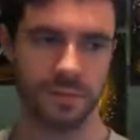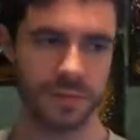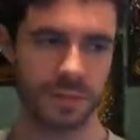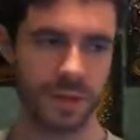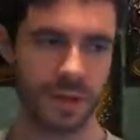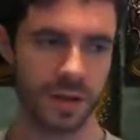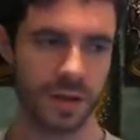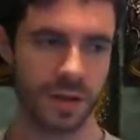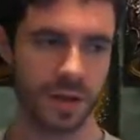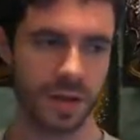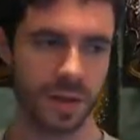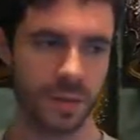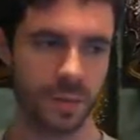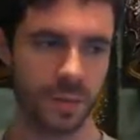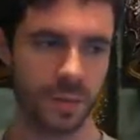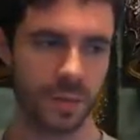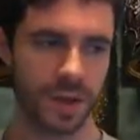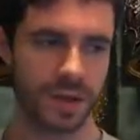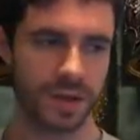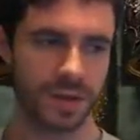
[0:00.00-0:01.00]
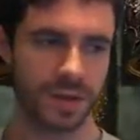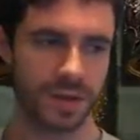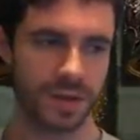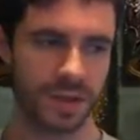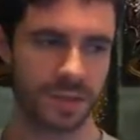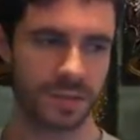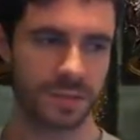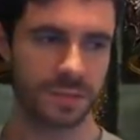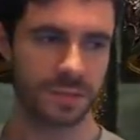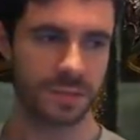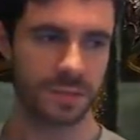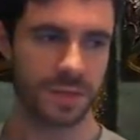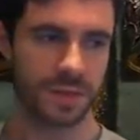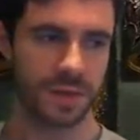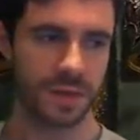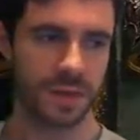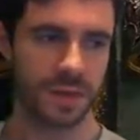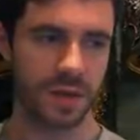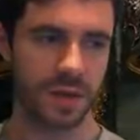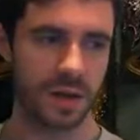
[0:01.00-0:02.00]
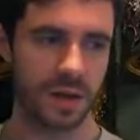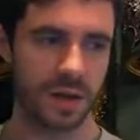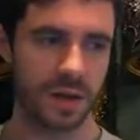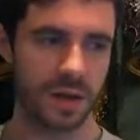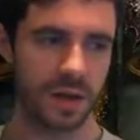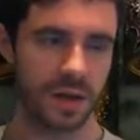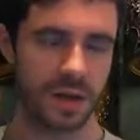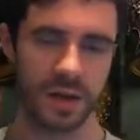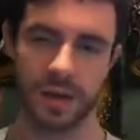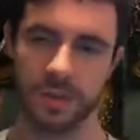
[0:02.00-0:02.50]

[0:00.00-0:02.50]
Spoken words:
I am waiting. Oh,